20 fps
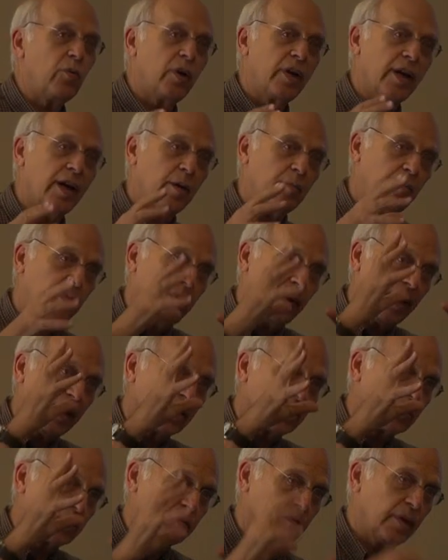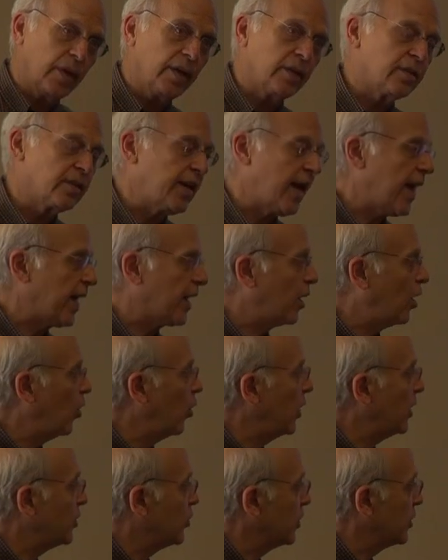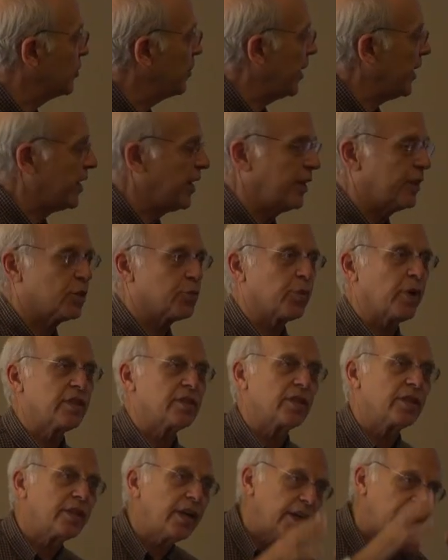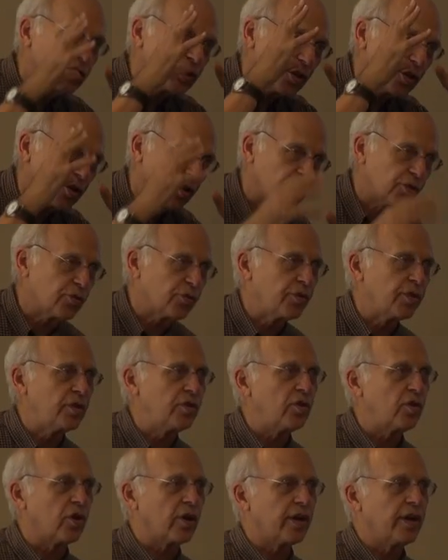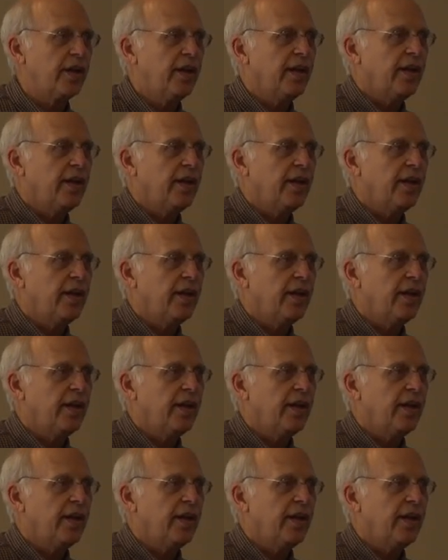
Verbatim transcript: went up as, as Nat Owings was making his presentation and looked through the door